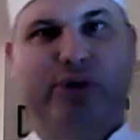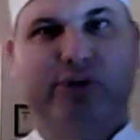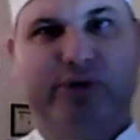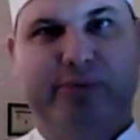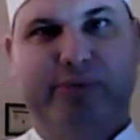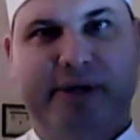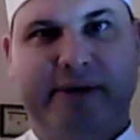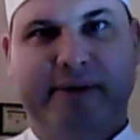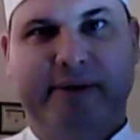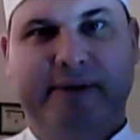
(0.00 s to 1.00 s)
you can be.
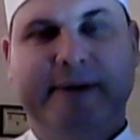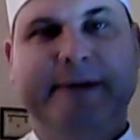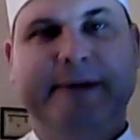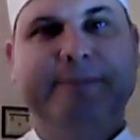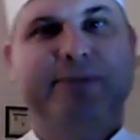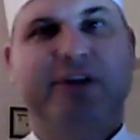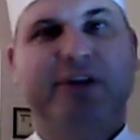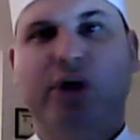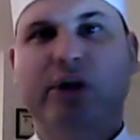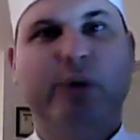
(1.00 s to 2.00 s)

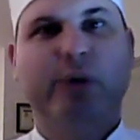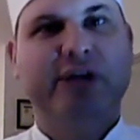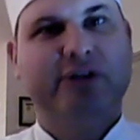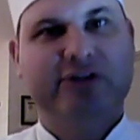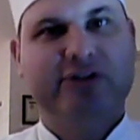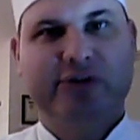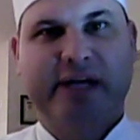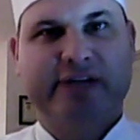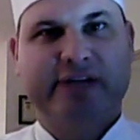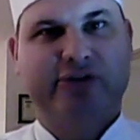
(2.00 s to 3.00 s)
The only way you can do
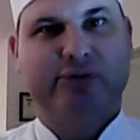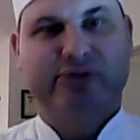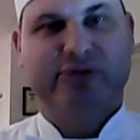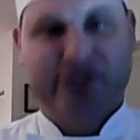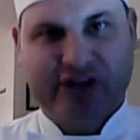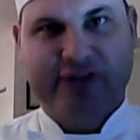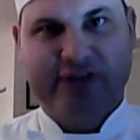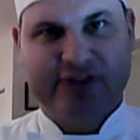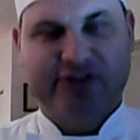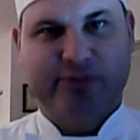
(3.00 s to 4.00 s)
that is through
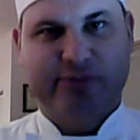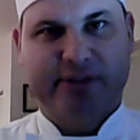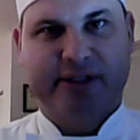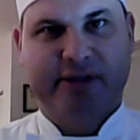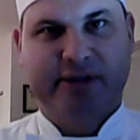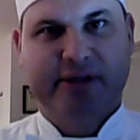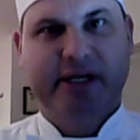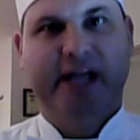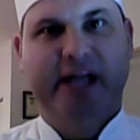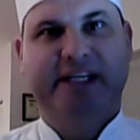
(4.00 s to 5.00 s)
self-discipline
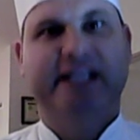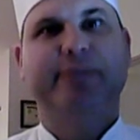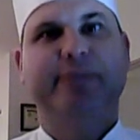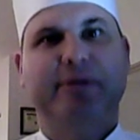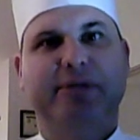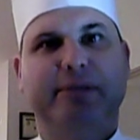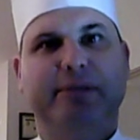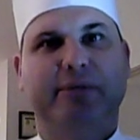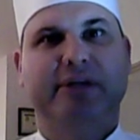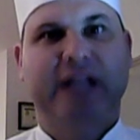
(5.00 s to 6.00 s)
and keeping
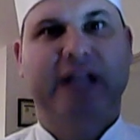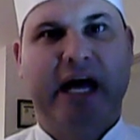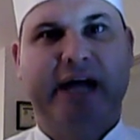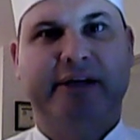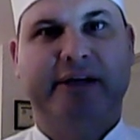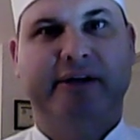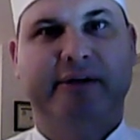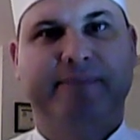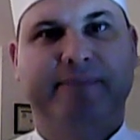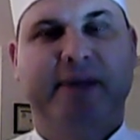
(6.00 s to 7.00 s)
people in line.
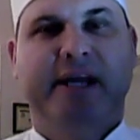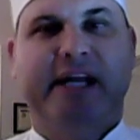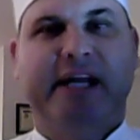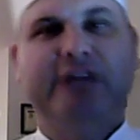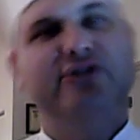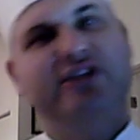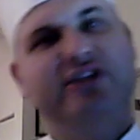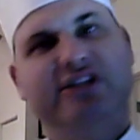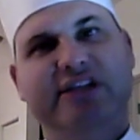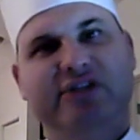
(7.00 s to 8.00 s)
Now, you see
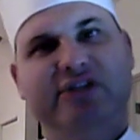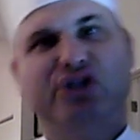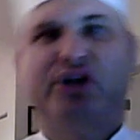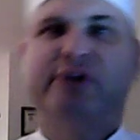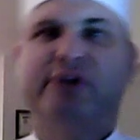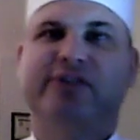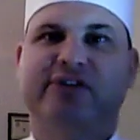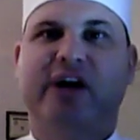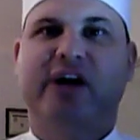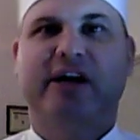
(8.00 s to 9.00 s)
TV shows that
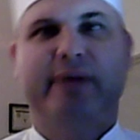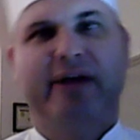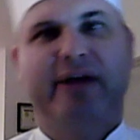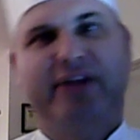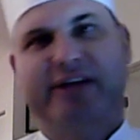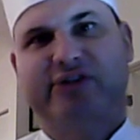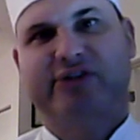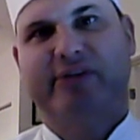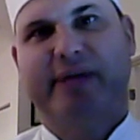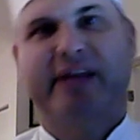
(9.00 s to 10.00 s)
talk about things
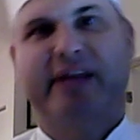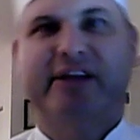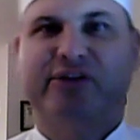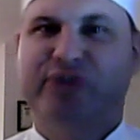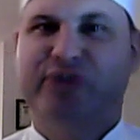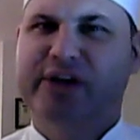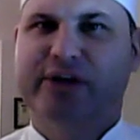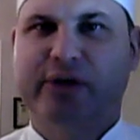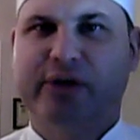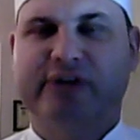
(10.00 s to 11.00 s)
that make things very
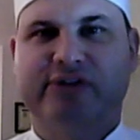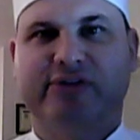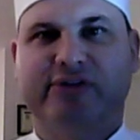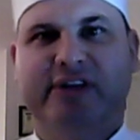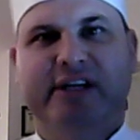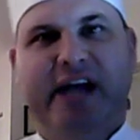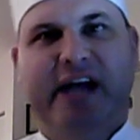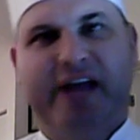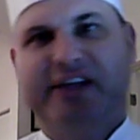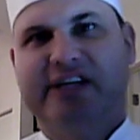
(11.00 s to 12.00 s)
aggressive,
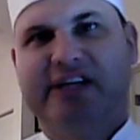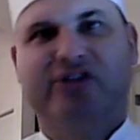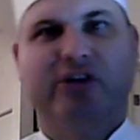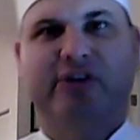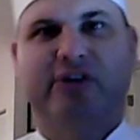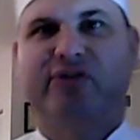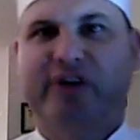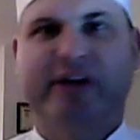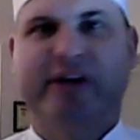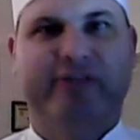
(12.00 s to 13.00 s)
and the kitchen looks
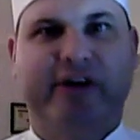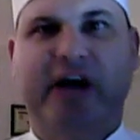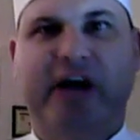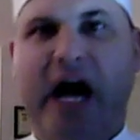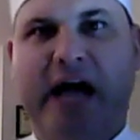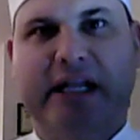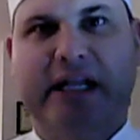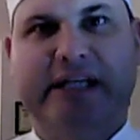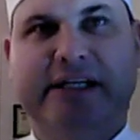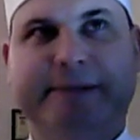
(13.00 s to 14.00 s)
very, very
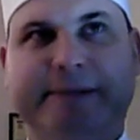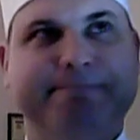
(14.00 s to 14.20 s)
oddly